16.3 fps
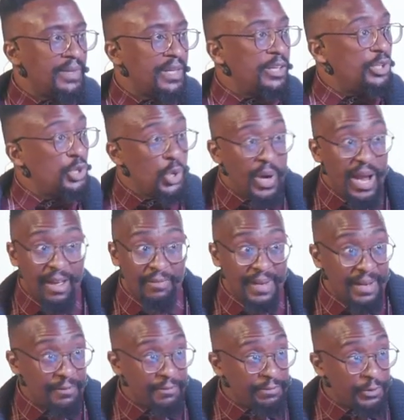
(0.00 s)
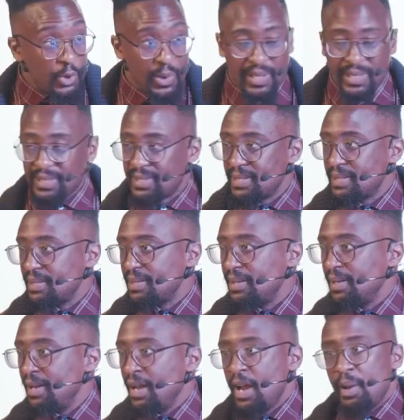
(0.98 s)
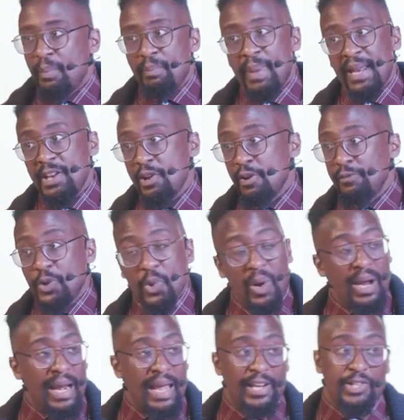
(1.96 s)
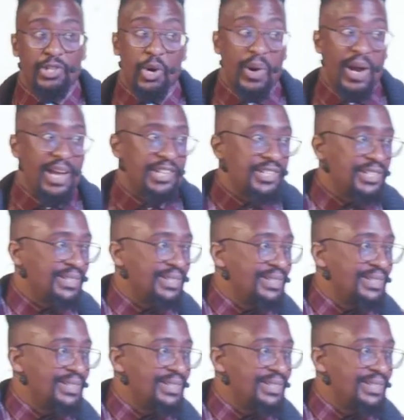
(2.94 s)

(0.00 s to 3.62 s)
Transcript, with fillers: You have influence. Many of you are like Joash